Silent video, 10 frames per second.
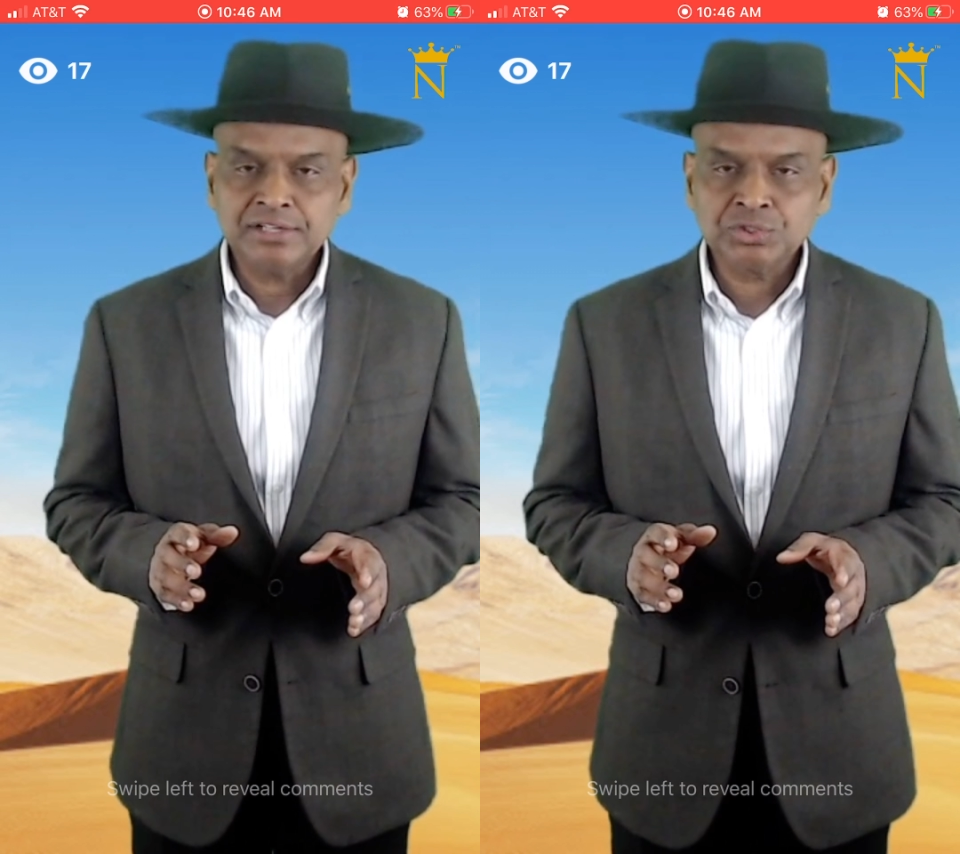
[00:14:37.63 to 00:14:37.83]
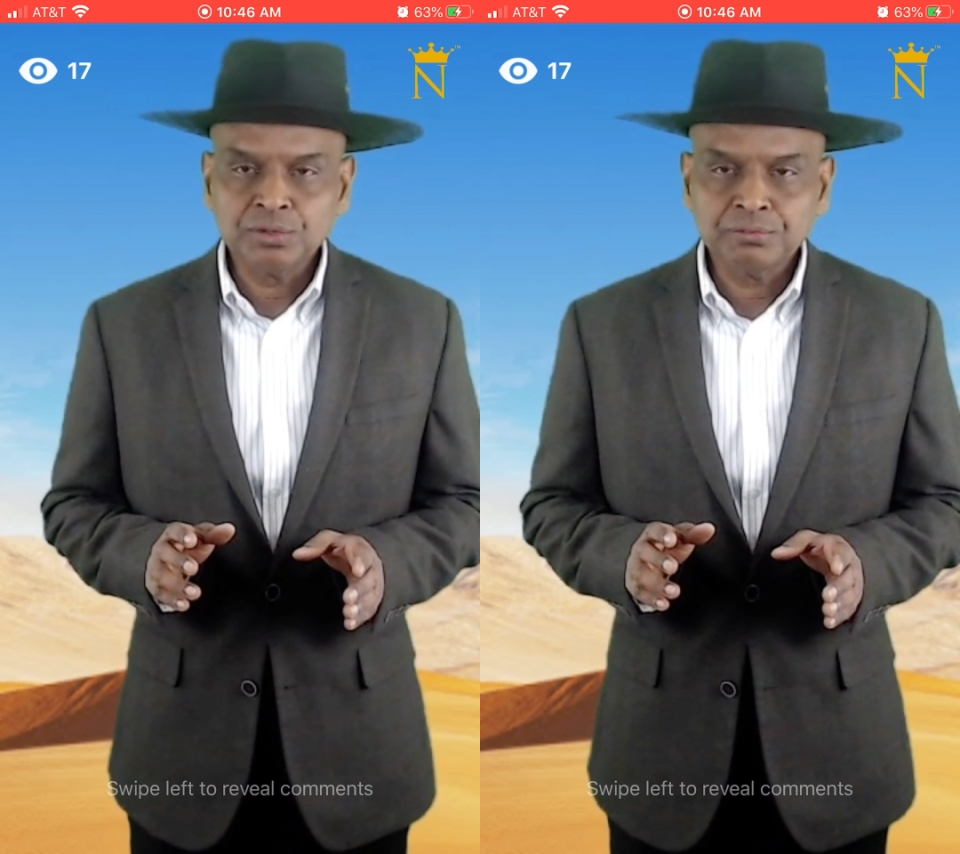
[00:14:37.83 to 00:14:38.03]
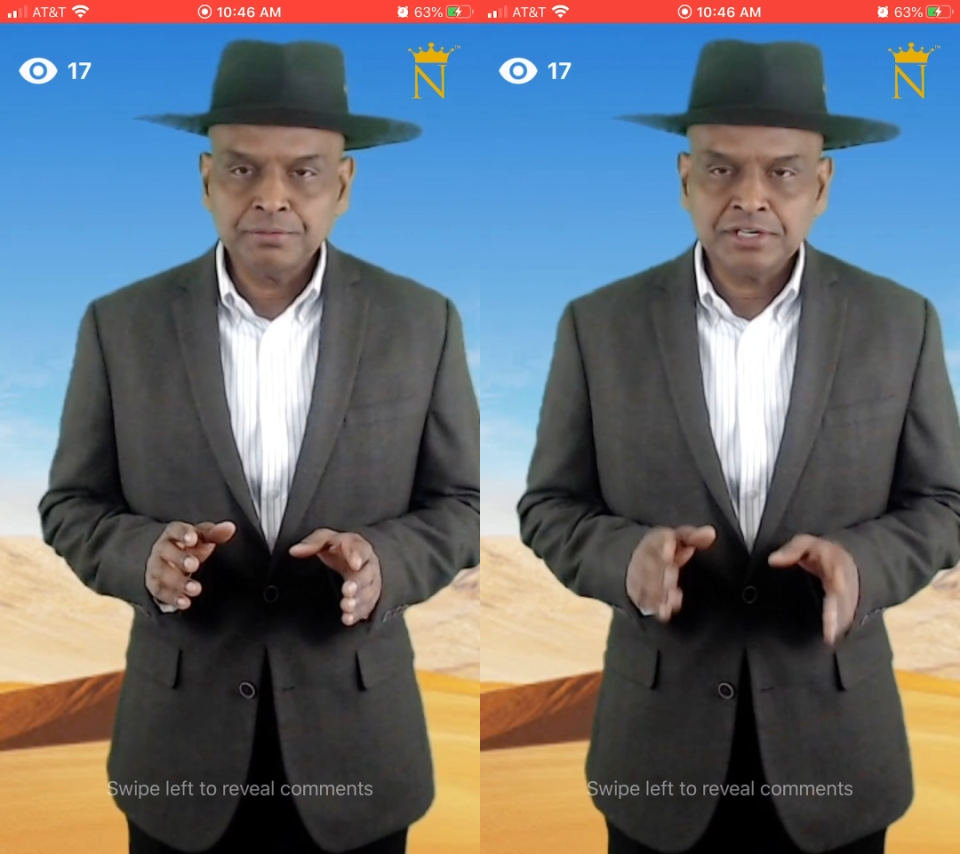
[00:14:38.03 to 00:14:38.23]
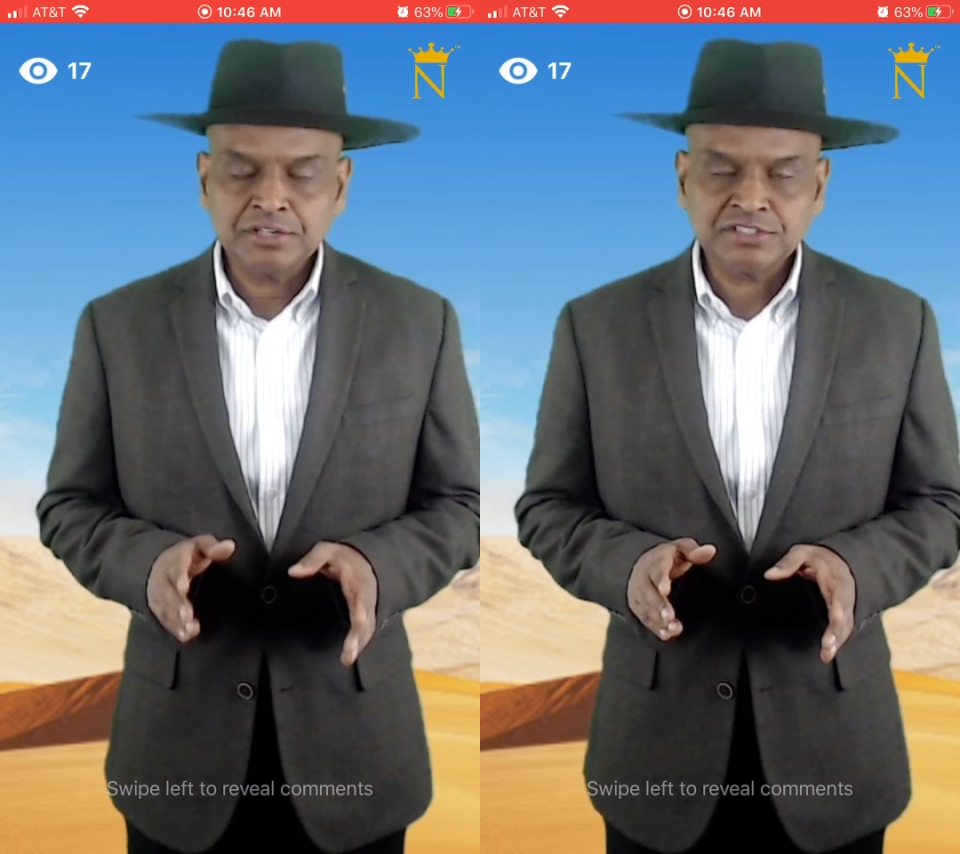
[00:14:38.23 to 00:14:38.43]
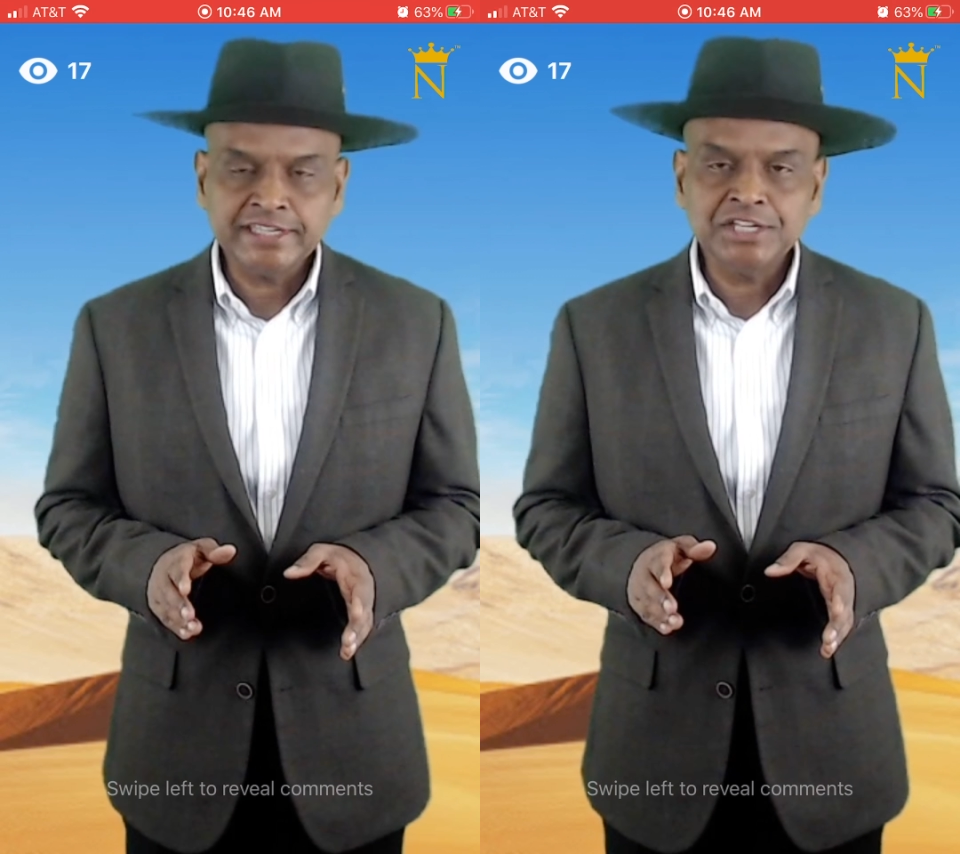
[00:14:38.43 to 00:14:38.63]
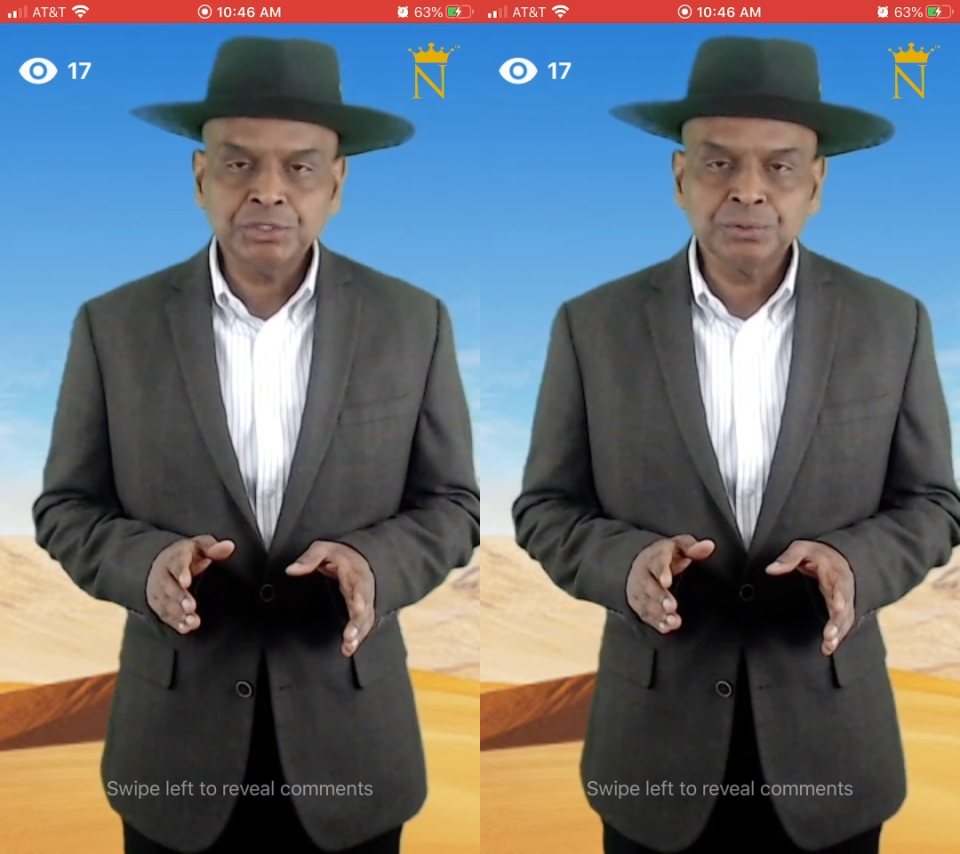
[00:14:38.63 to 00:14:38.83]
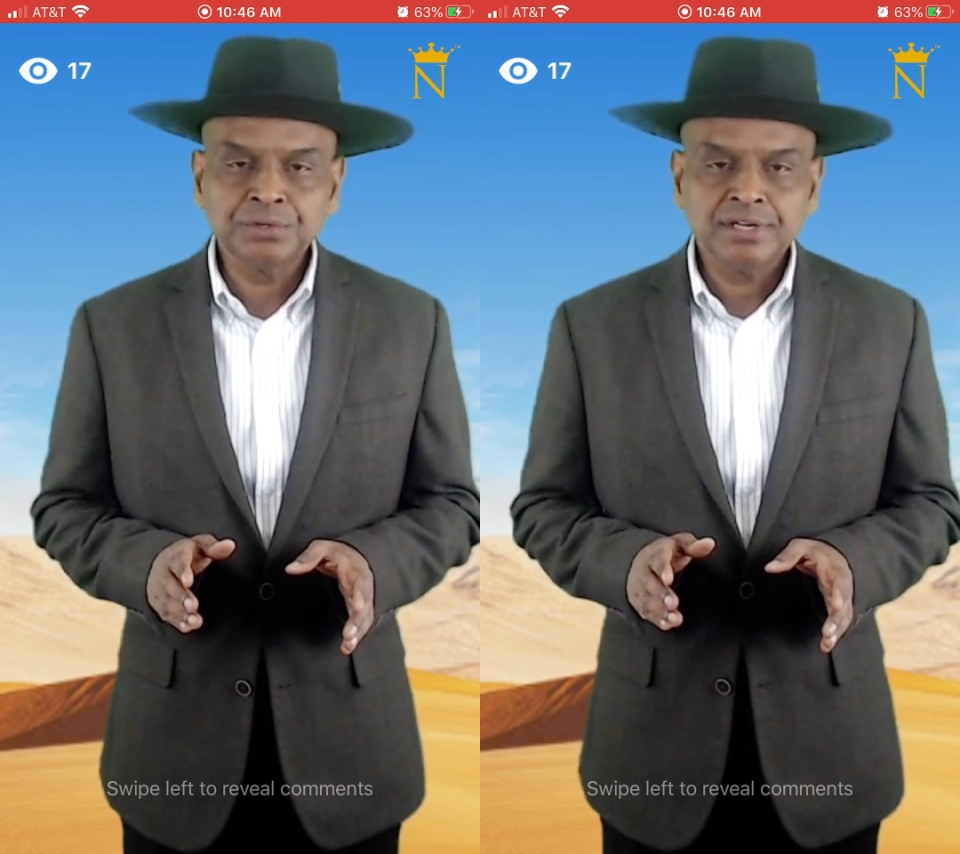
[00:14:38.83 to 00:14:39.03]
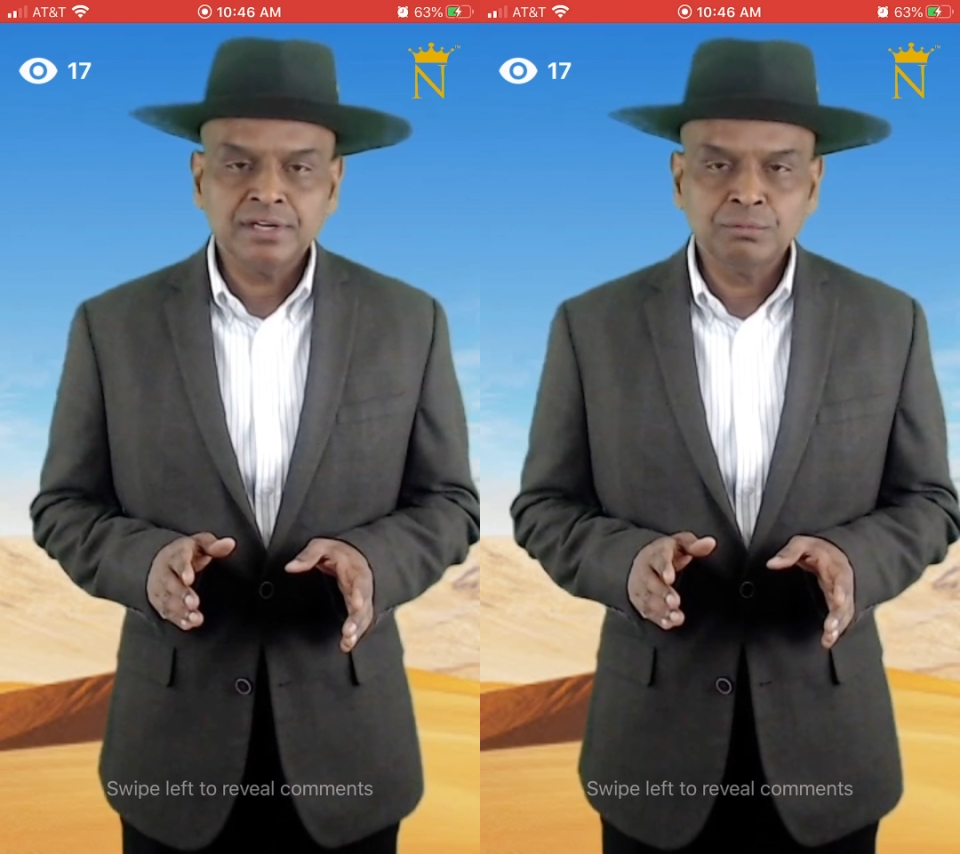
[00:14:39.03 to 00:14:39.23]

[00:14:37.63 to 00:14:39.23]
So stay tuned.